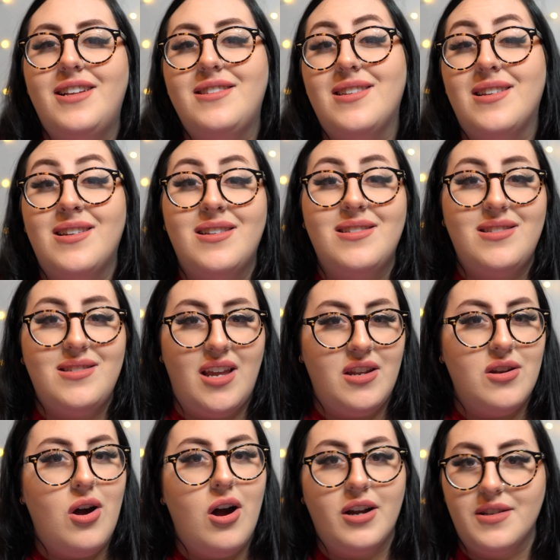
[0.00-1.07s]
is in
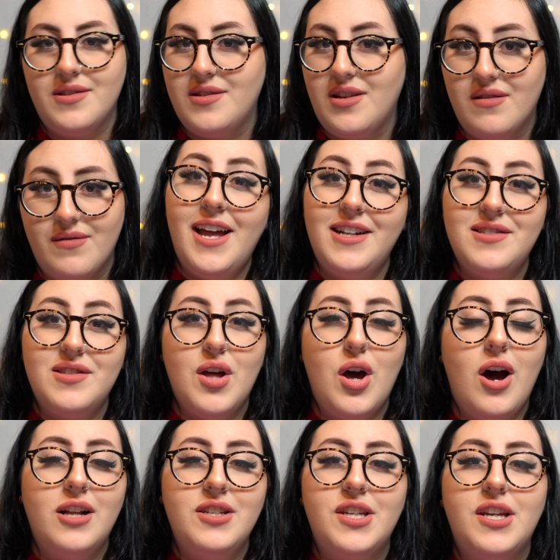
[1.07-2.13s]
St. Augustine. And it's the
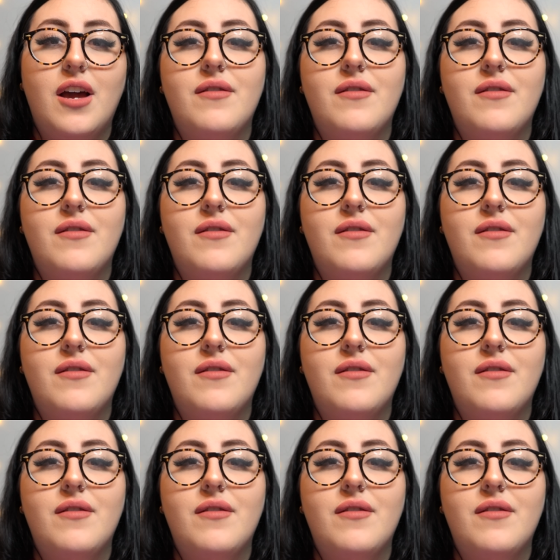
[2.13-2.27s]
haunting